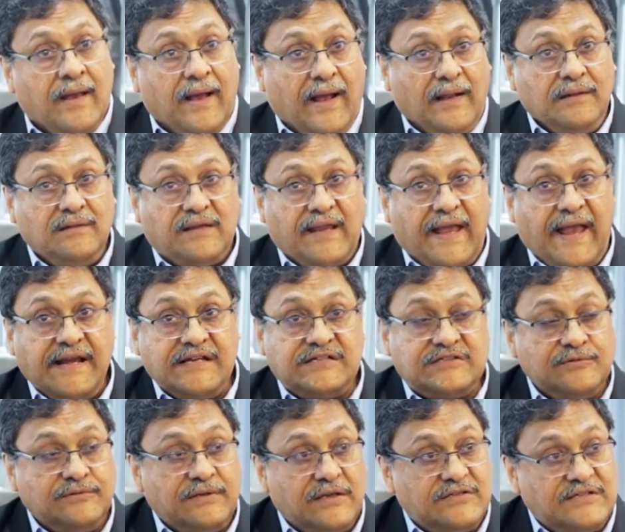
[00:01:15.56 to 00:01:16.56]
And thanks
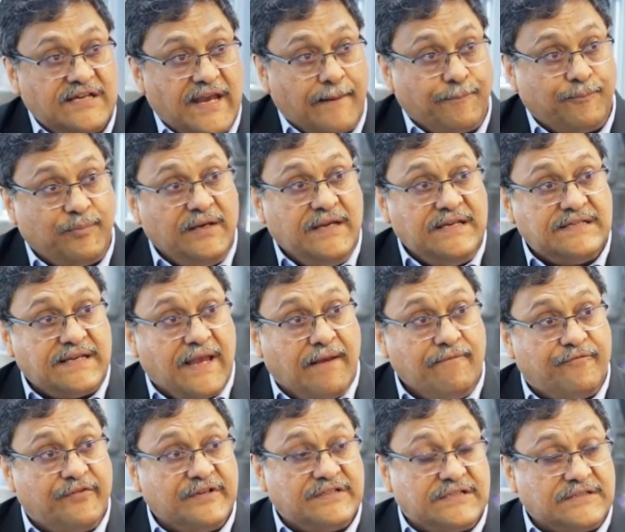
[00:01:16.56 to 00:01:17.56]
to the Japanese
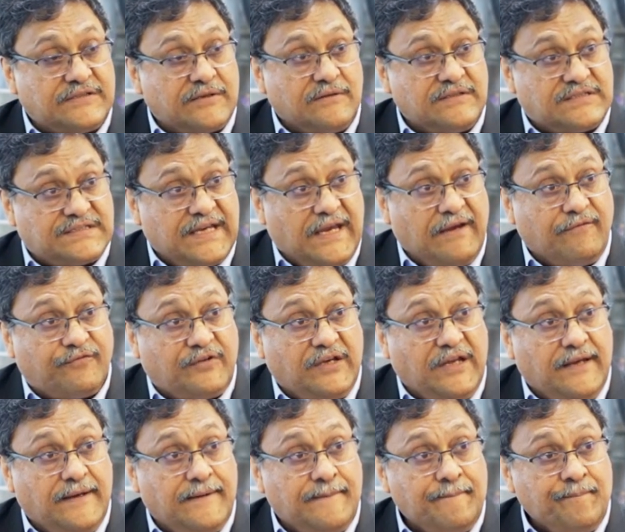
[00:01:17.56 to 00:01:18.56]
emphasis on
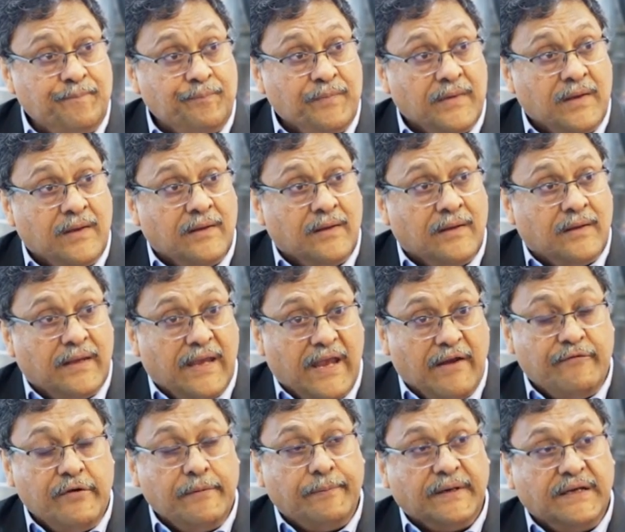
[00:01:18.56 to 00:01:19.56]
safety,
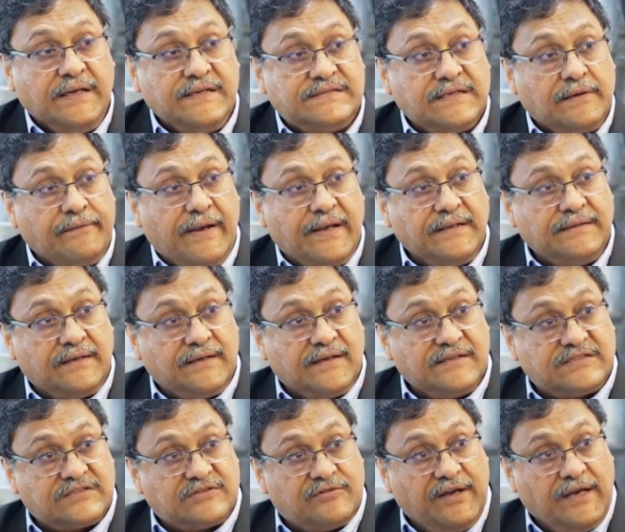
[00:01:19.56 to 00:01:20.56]
everybody is aware that a
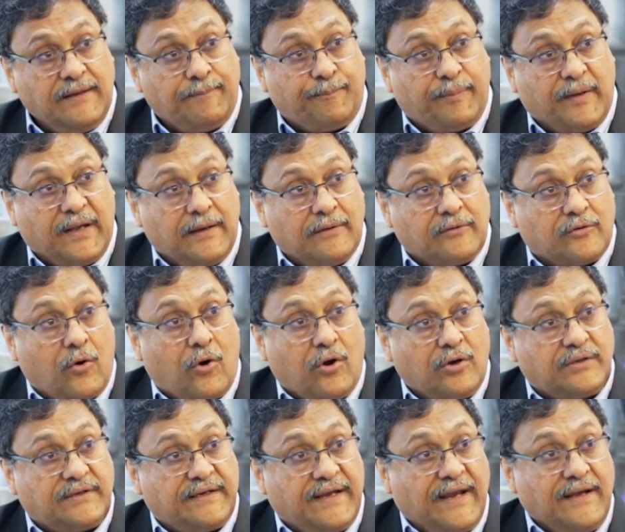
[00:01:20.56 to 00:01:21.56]
straight
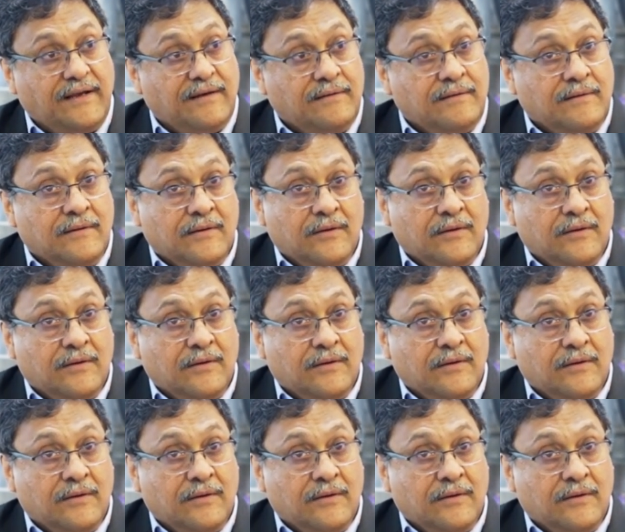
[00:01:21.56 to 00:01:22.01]
rod can